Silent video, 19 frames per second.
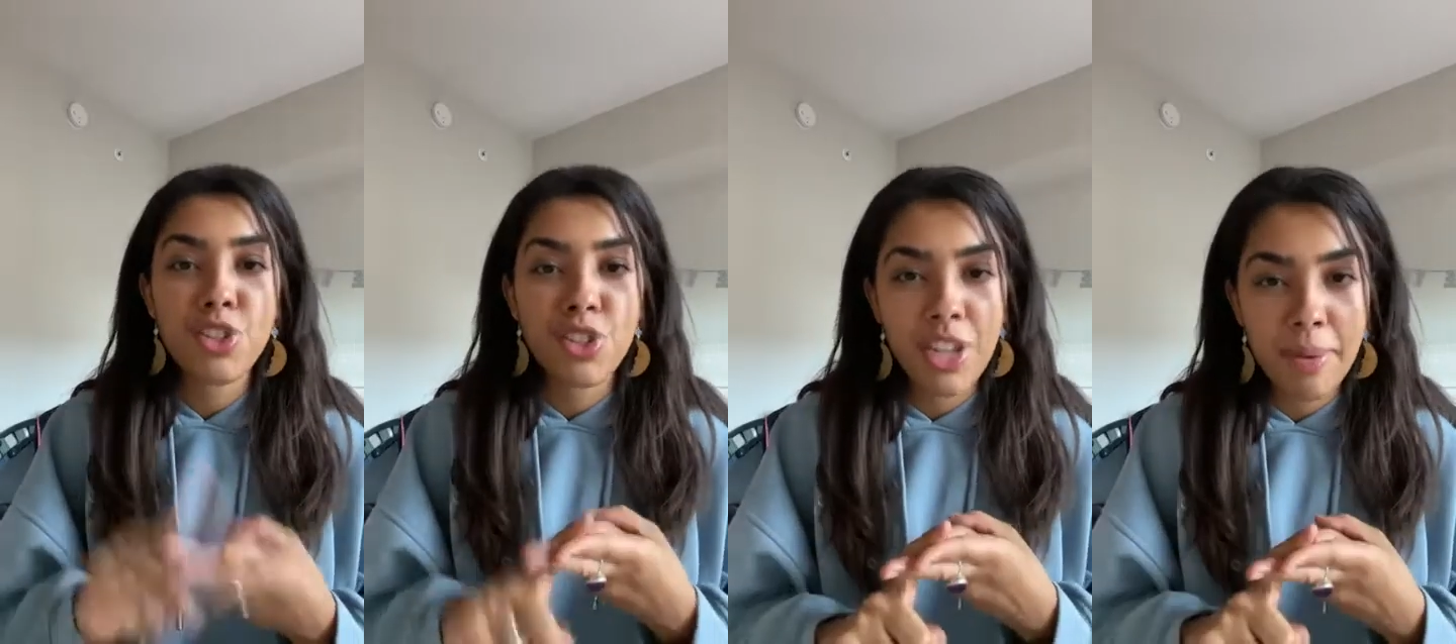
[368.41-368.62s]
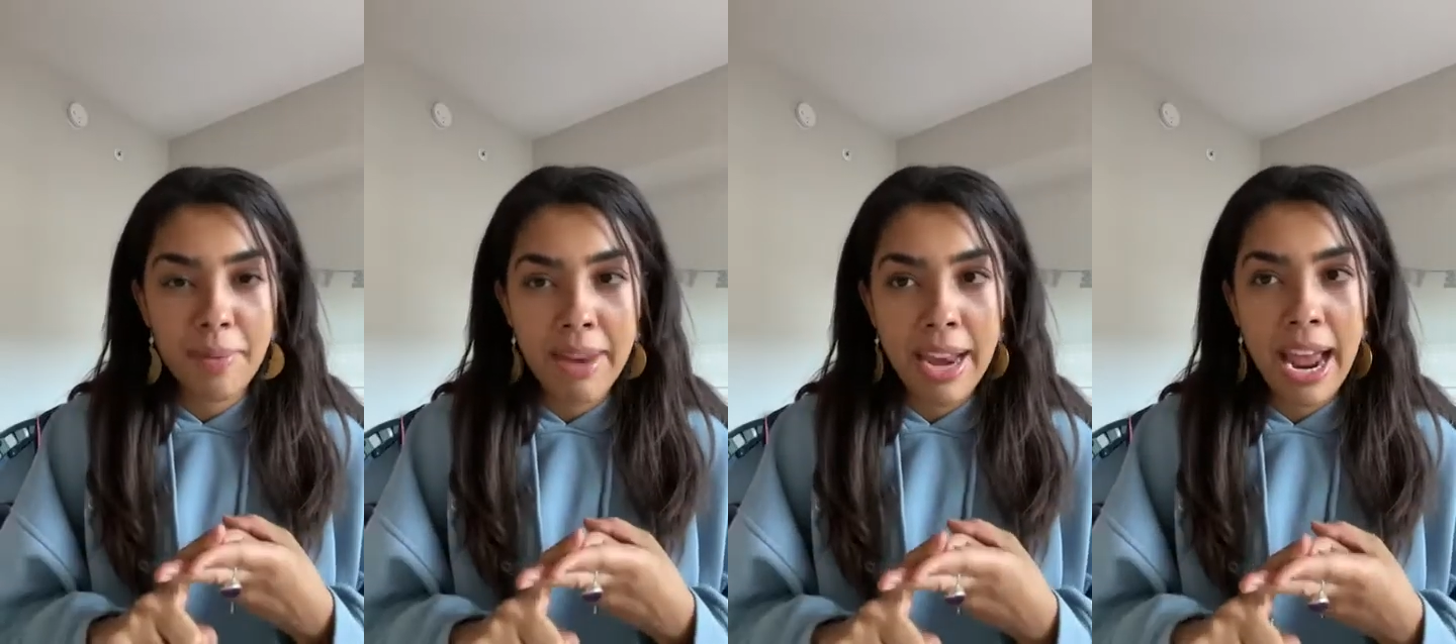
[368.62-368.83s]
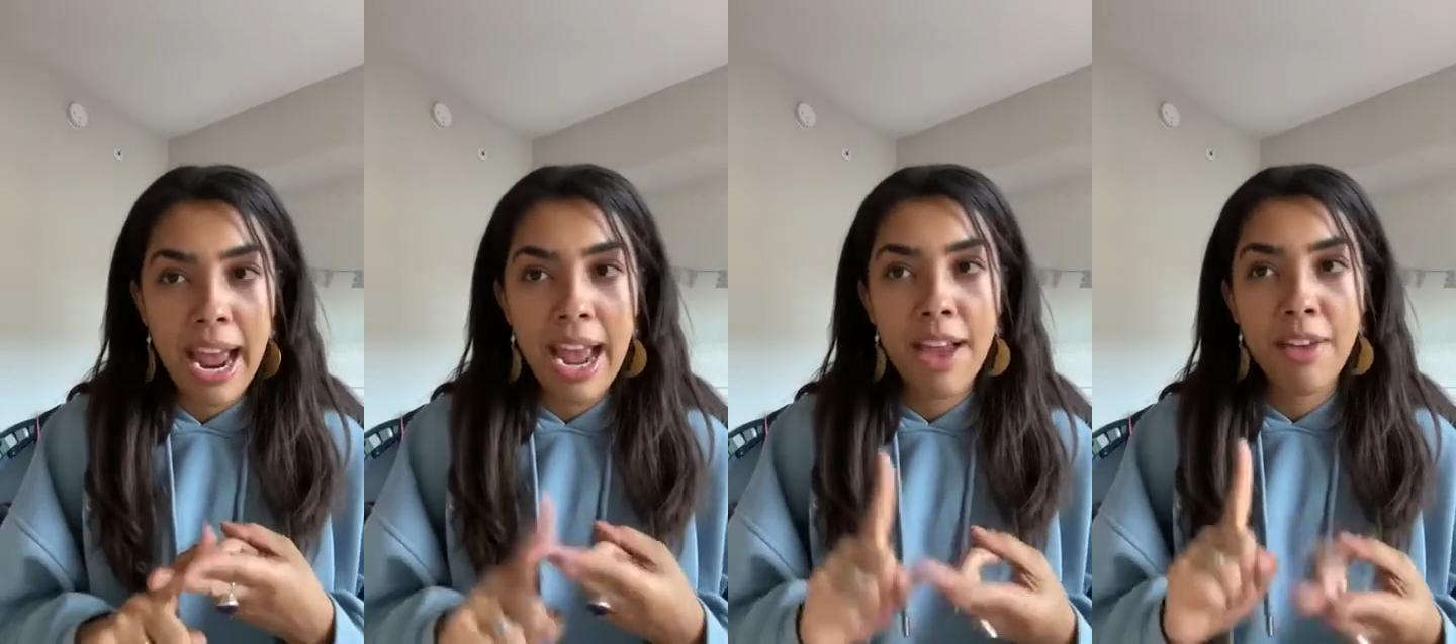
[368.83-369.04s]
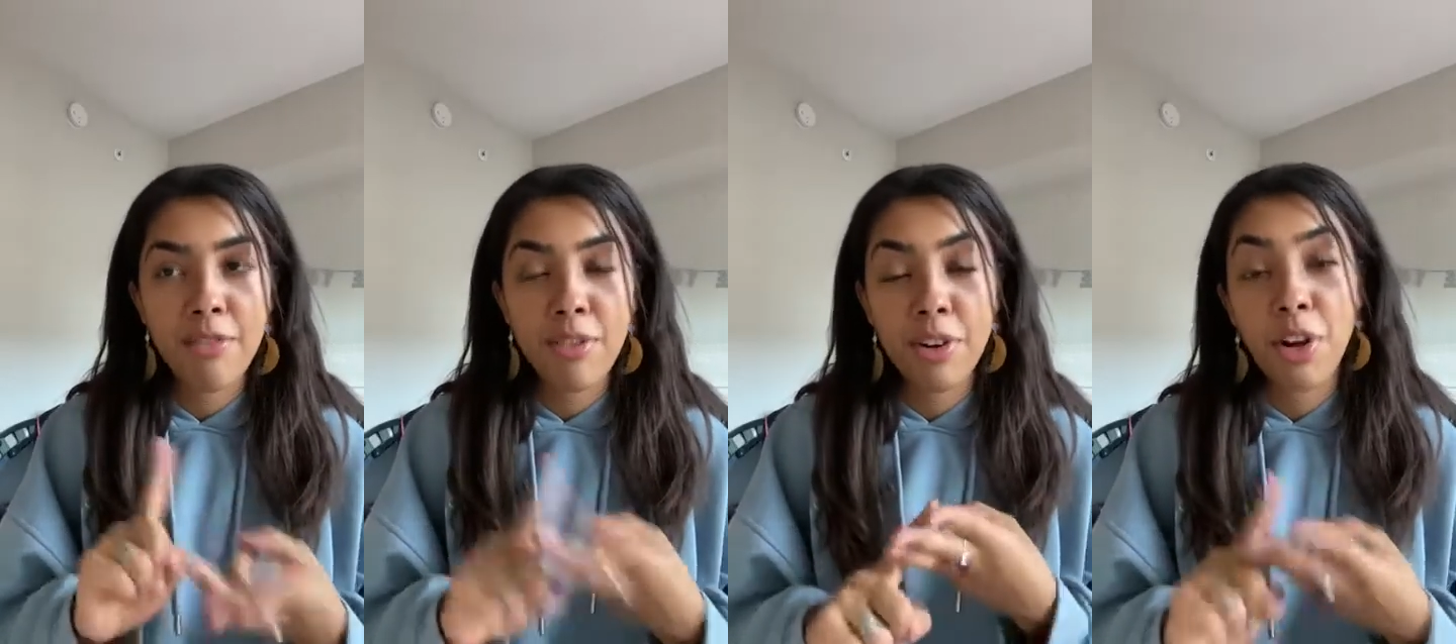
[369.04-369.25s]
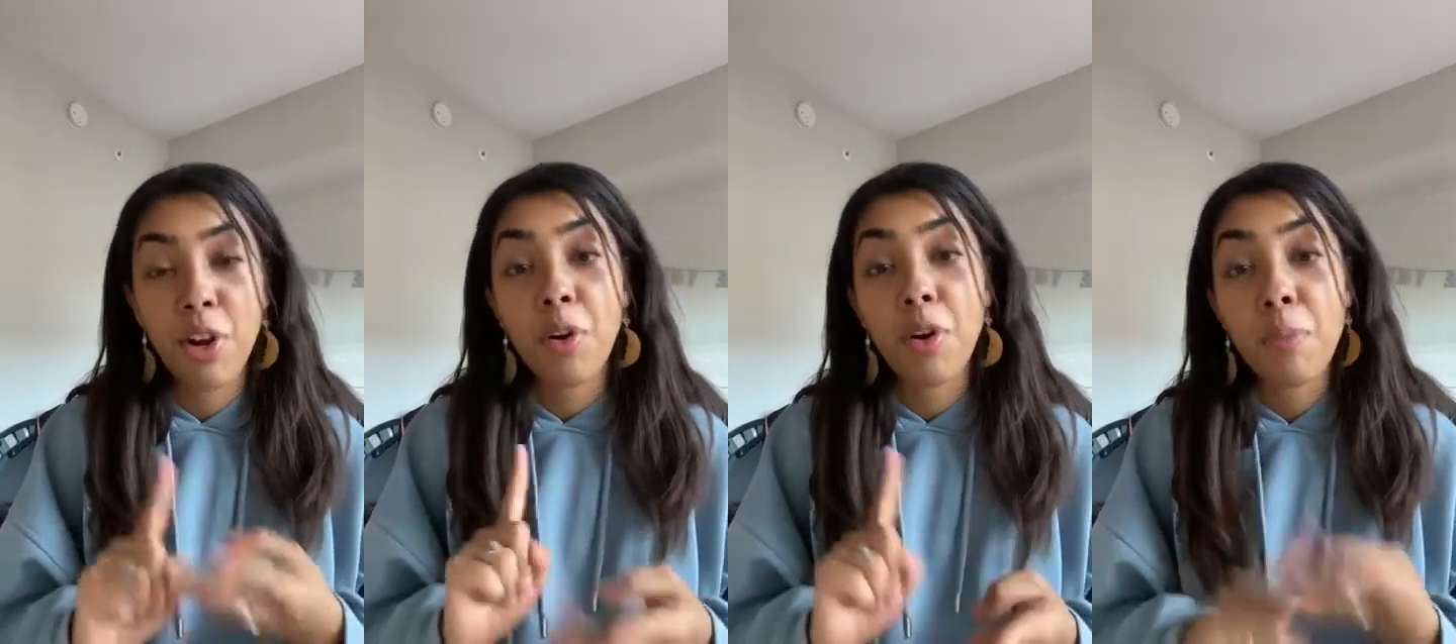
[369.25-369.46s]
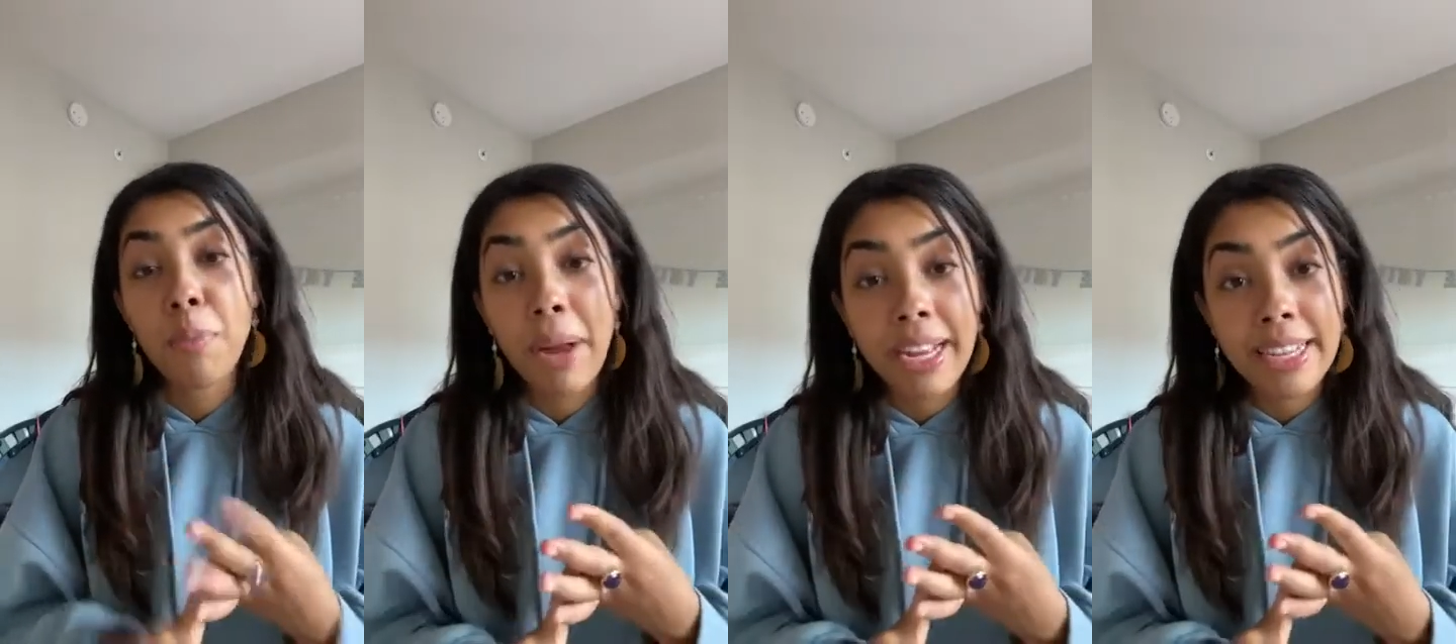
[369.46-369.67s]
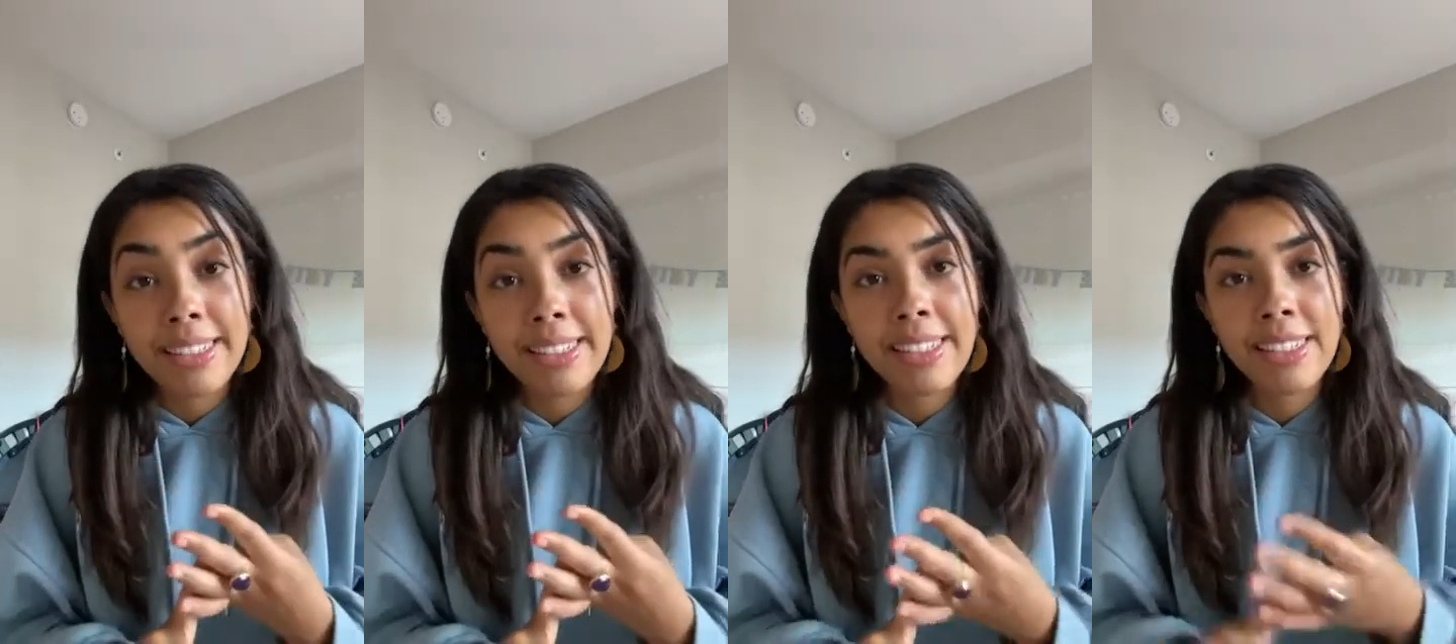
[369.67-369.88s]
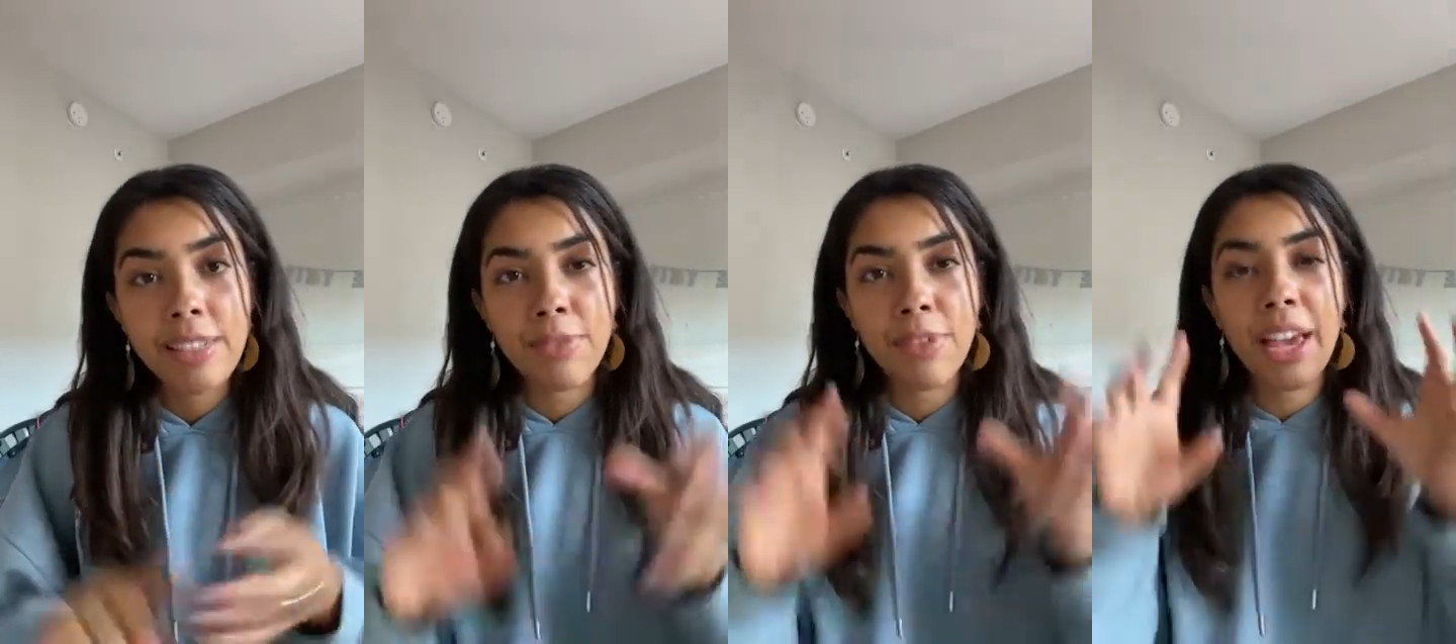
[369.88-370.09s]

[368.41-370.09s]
Gemini, Virgo, or Pisces.